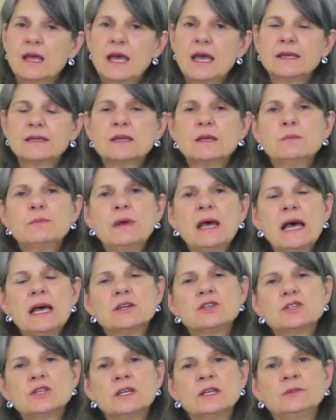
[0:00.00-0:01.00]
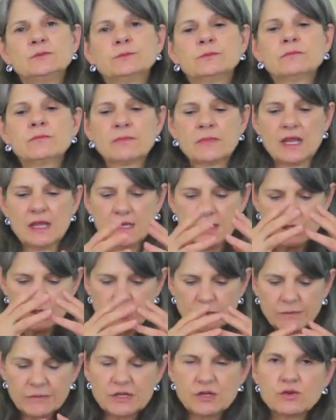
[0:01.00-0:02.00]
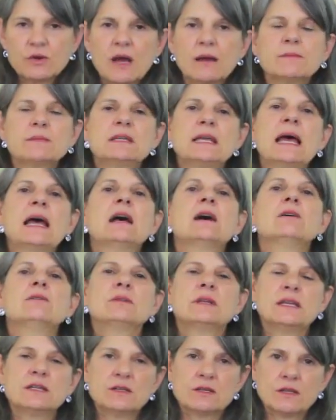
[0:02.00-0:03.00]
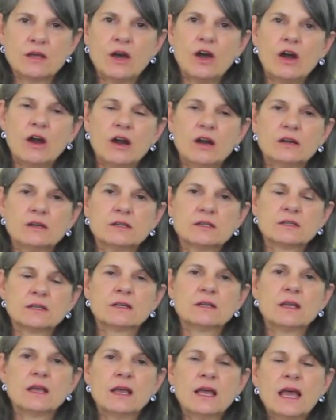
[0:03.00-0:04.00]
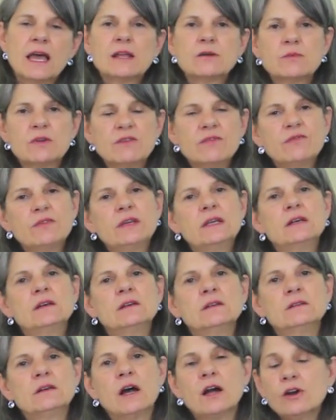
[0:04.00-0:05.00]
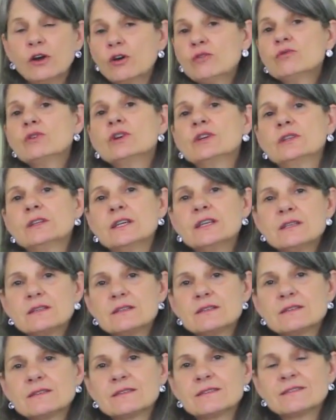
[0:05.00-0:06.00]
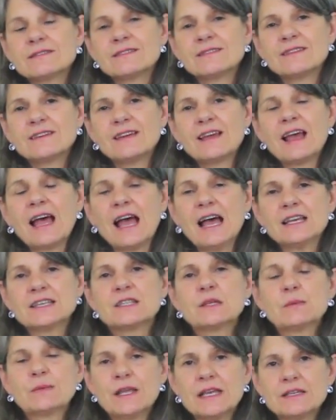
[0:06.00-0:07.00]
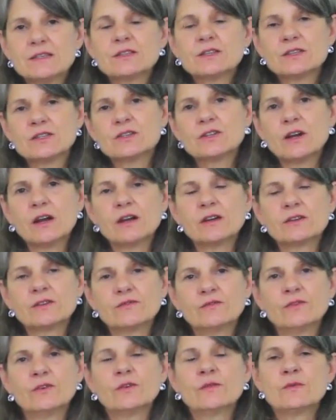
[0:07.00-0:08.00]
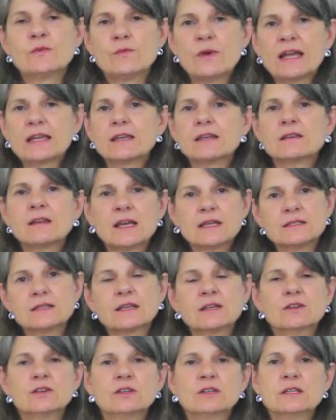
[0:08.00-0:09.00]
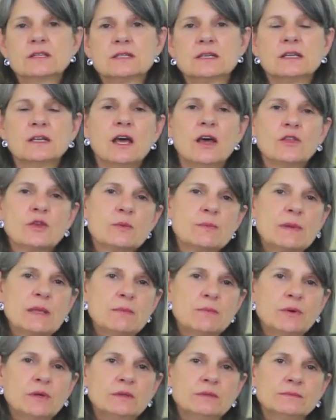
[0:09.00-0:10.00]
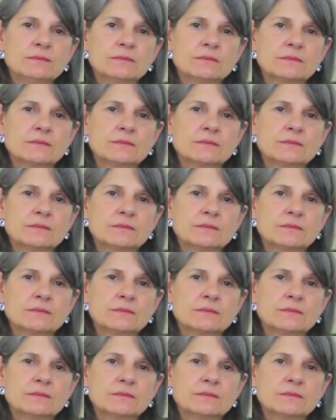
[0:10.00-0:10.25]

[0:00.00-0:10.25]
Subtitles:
And compassion is when we drop down into the heart and we feel our own goodness as the place to start for recognizing goodness in other people.